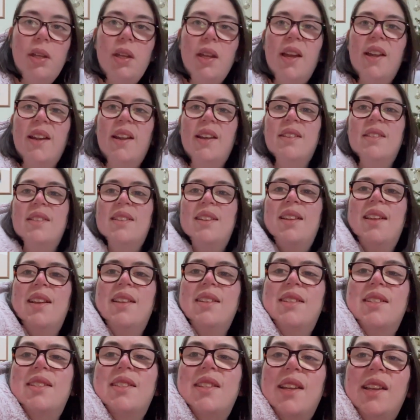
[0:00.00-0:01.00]
yeah, that's the
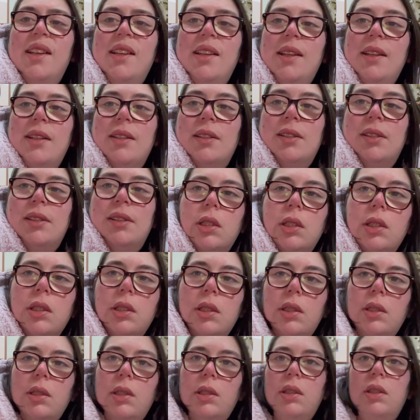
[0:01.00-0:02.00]
next thing.
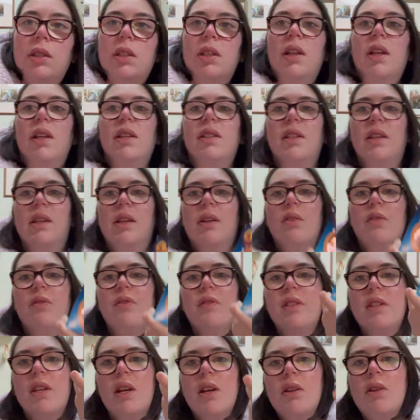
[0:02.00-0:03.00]
The next thing
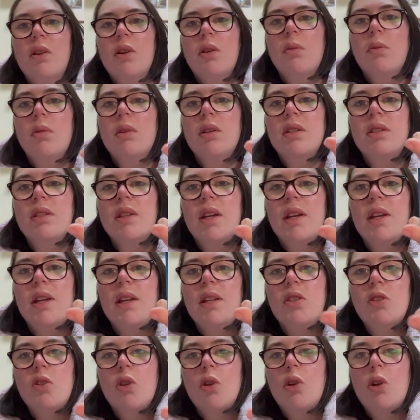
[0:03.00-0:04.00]
obviously I got was a
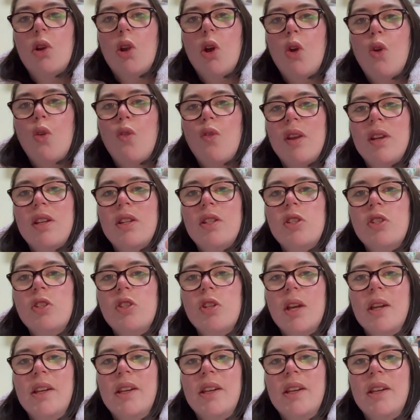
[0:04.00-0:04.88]
chocolate orange.